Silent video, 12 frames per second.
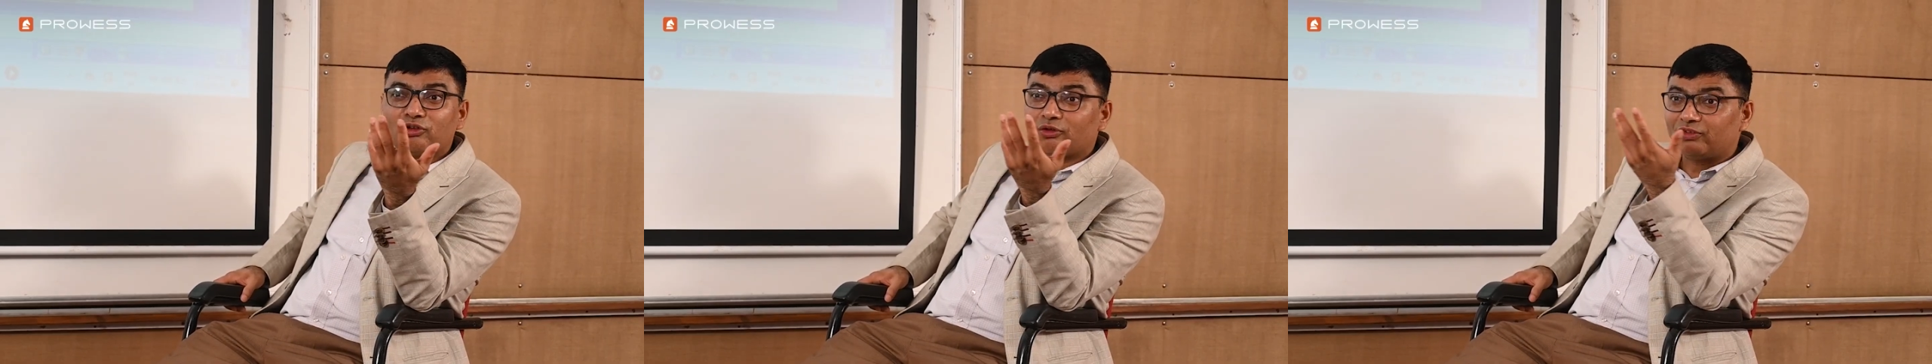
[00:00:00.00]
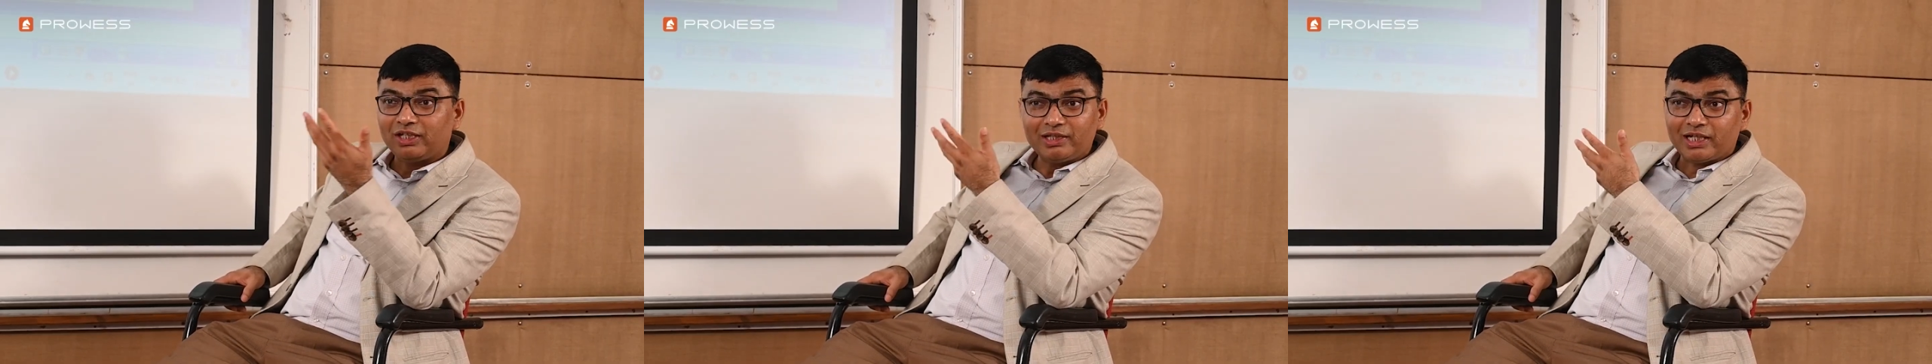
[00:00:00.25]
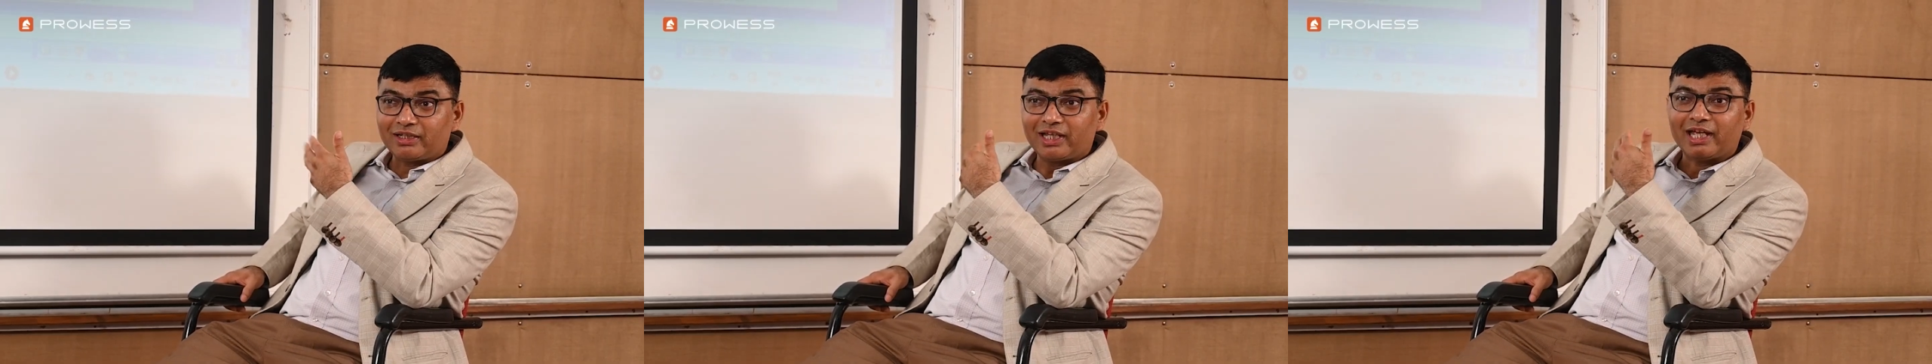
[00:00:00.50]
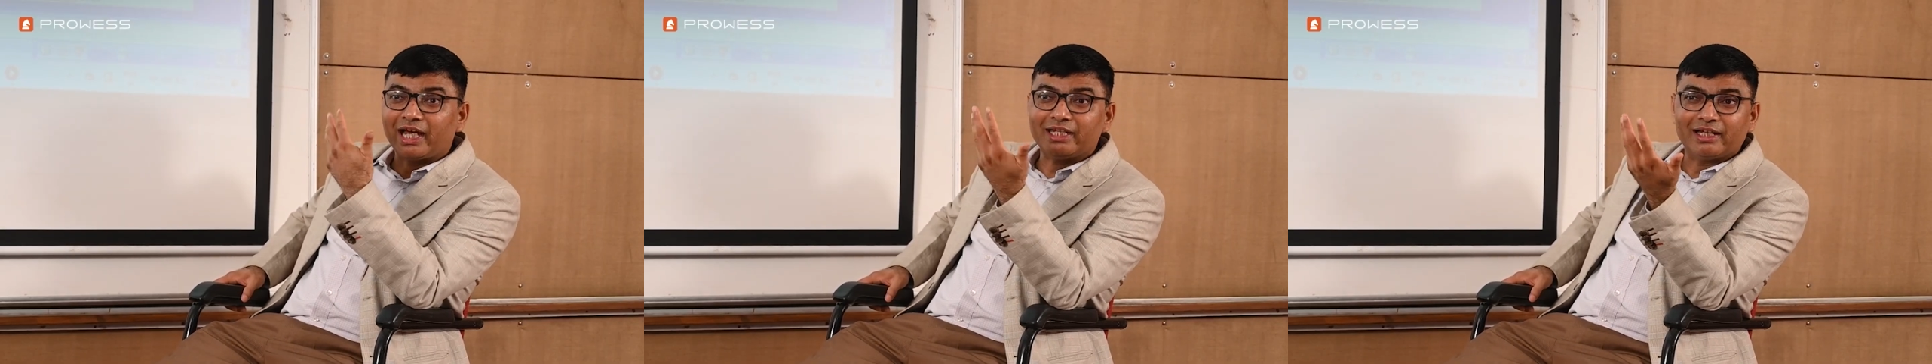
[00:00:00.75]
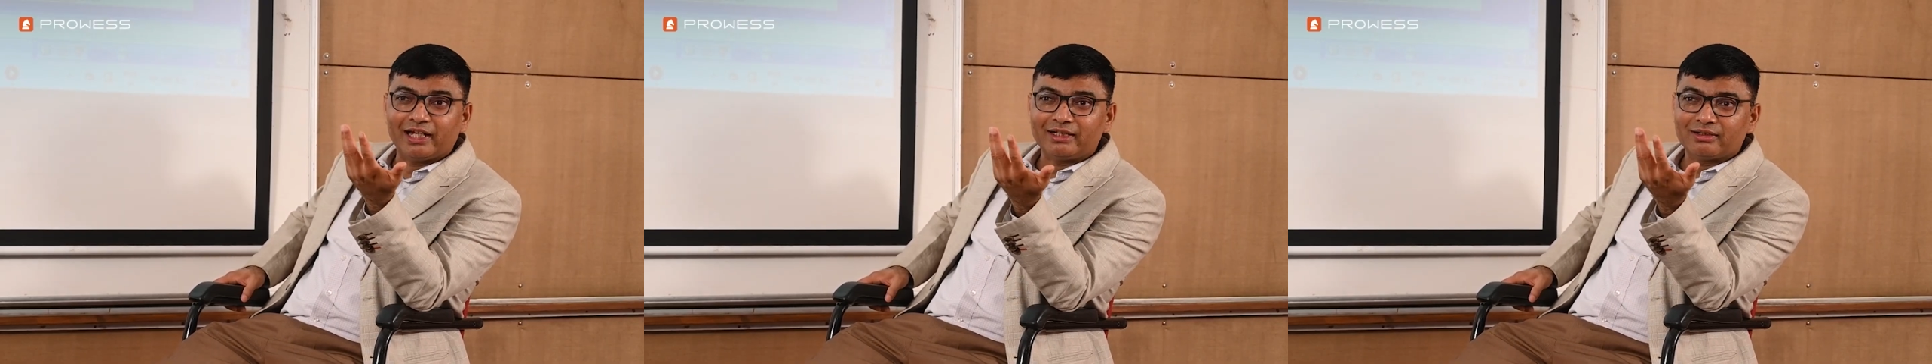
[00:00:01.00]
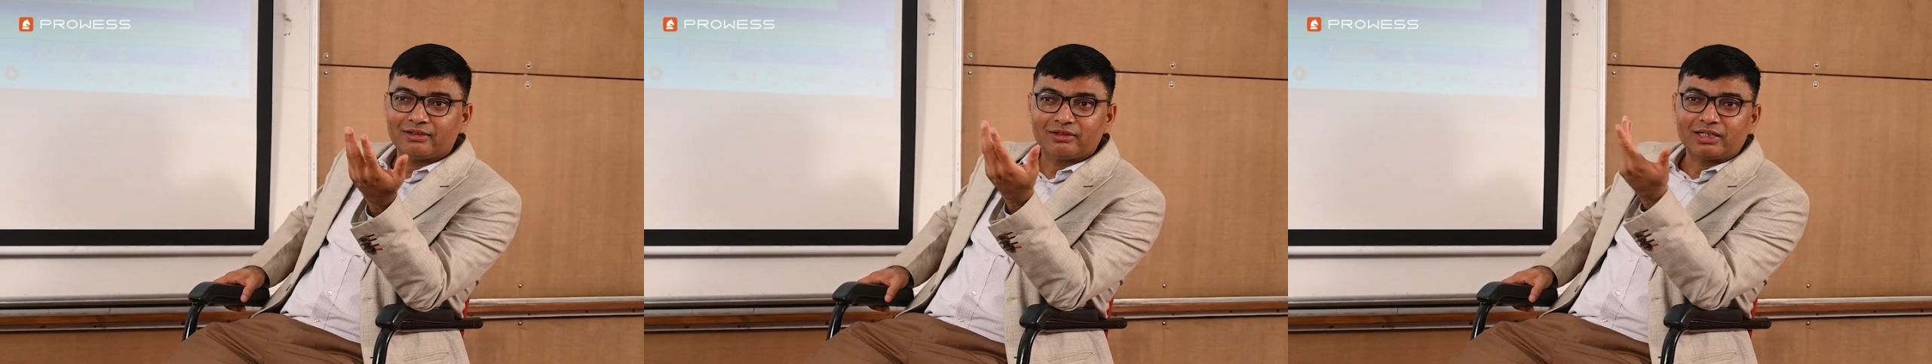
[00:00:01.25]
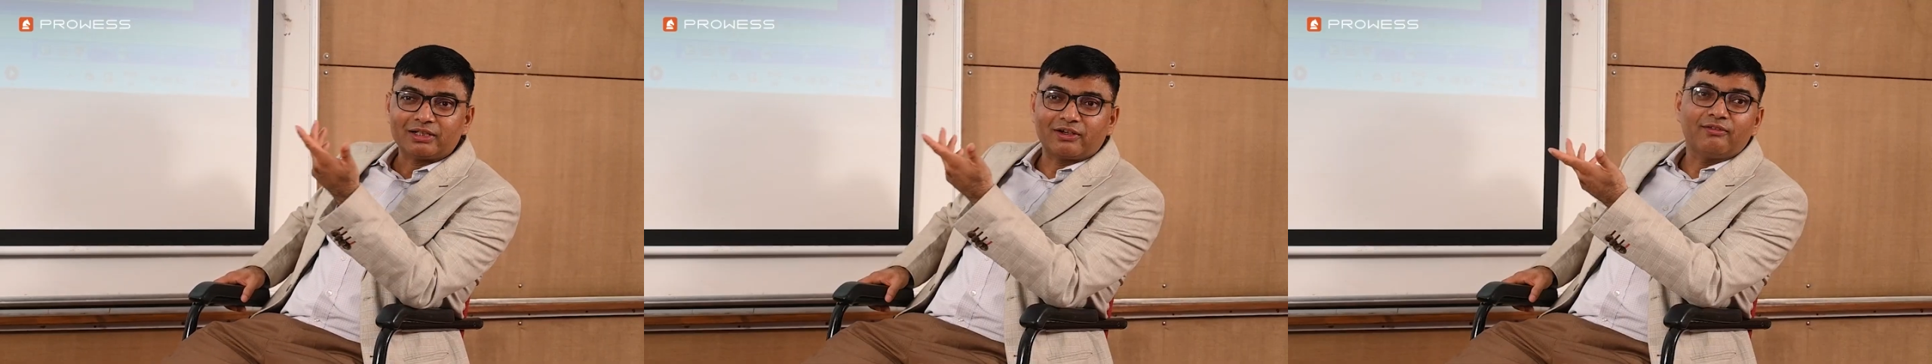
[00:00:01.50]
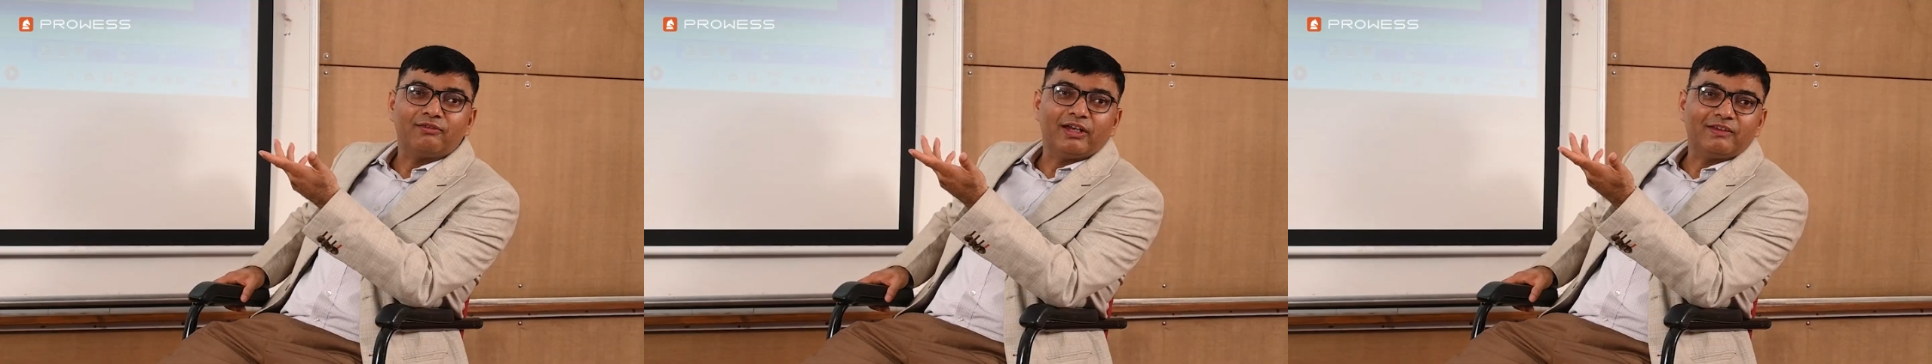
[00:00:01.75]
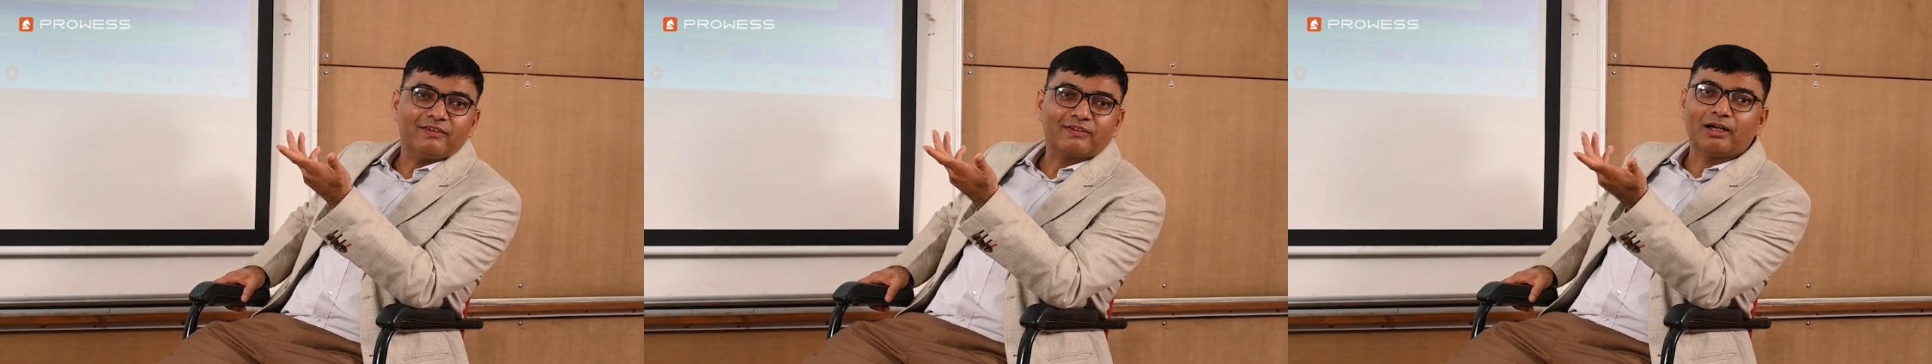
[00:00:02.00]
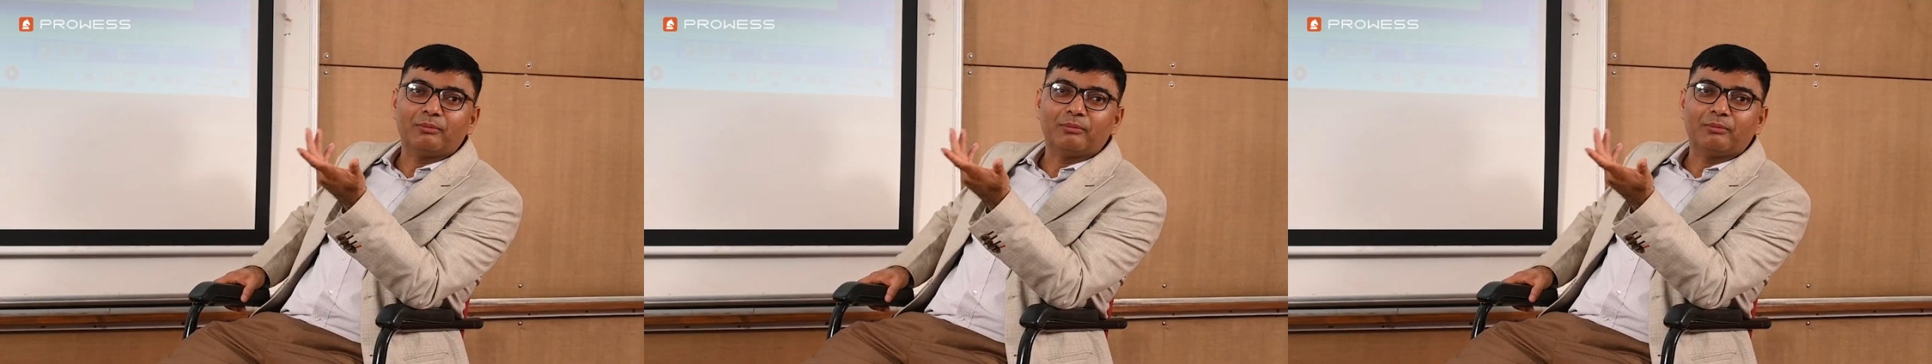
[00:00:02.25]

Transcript: You have seen that AI ad that rephrases